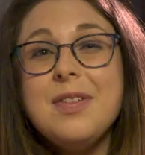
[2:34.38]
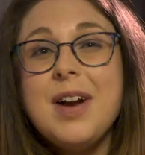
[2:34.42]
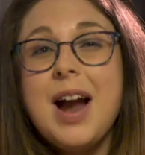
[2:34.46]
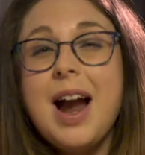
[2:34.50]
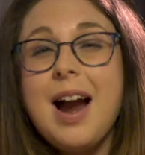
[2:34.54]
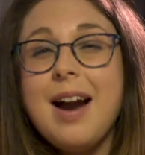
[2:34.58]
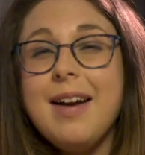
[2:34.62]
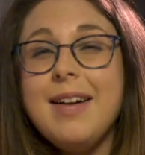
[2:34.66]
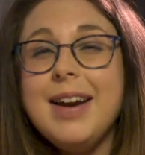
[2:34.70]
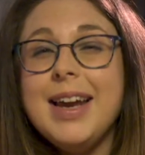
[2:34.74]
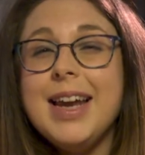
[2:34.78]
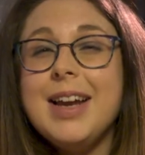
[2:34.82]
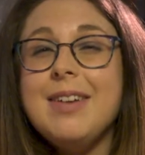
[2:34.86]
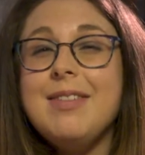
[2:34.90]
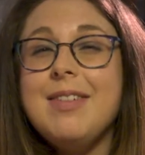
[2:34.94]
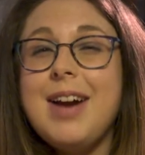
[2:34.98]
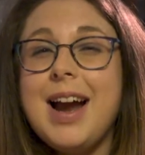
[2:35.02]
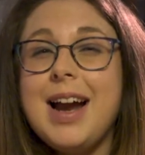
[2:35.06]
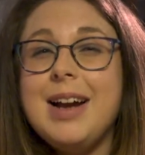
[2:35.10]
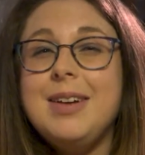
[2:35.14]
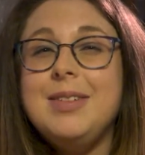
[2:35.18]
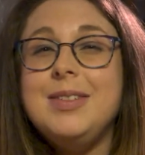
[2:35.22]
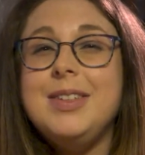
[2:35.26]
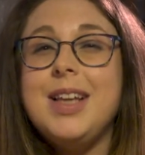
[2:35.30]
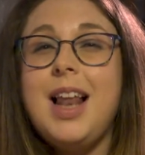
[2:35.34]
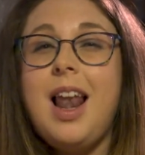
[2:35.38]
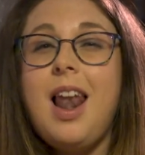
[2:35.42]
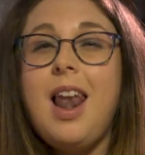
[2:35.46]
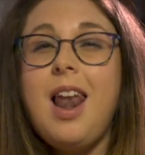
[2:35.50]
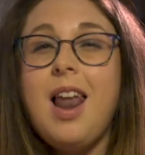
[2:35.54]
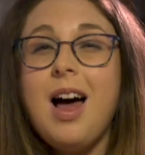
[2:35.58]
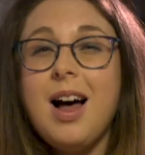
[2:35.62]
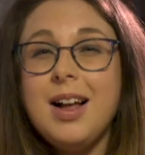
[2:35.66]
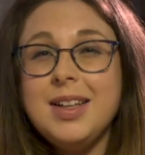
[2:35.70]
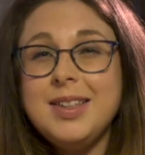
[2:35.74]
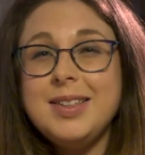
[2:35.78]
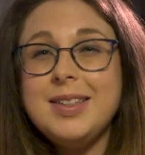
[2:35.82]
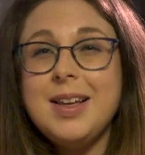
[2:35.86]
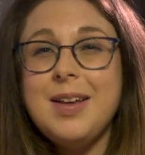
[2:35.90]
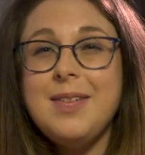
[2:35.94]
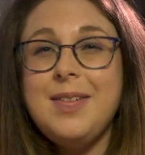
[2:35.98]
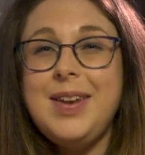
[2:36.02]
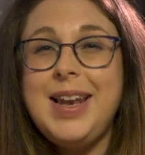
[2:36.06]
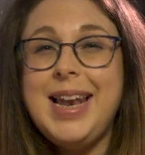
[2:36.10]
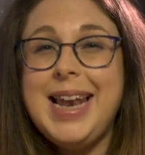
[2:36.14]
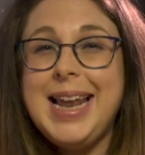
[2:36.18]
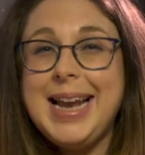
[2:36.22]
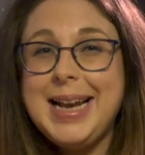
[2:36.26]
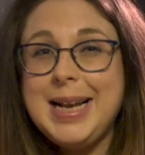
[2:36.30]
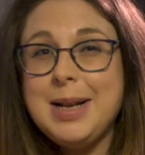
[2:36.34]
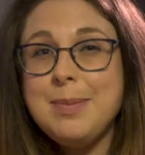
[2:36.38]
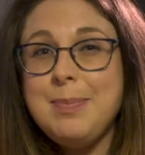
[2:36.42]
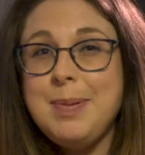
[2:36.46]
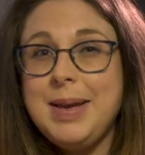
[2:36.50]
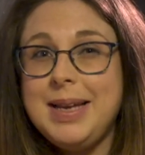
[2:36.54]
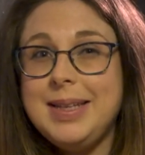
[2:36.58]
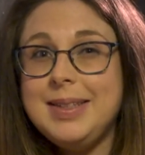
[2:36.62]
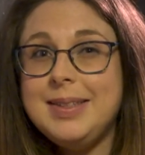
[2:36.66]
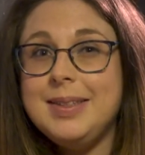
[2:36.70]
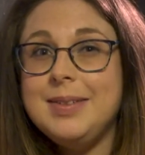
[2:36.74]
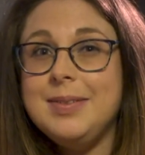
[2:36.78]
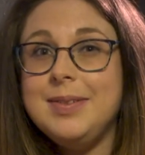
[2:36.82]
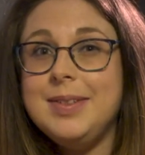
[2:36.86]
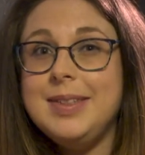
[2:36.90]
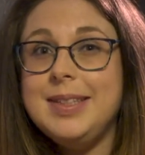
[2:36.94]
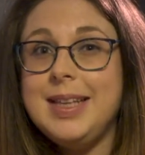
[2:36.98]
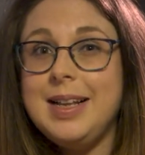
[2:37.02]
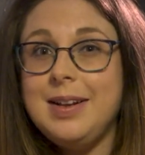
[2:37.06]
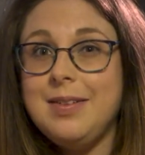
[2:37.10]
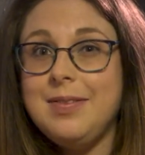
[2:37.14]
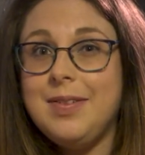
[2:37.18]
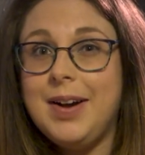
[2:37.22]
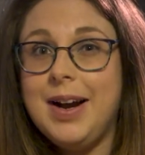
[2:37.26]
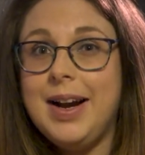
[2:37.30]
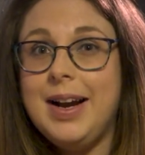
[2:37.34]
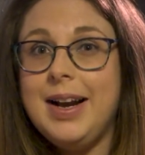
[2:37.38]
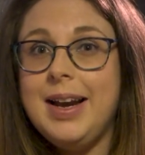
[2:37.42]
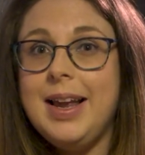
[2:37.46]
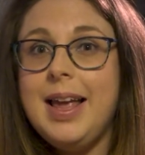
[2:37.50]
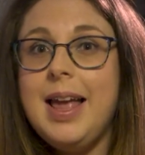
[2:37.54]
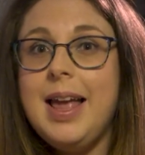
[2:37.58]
carrying around lots of little pieces of silver,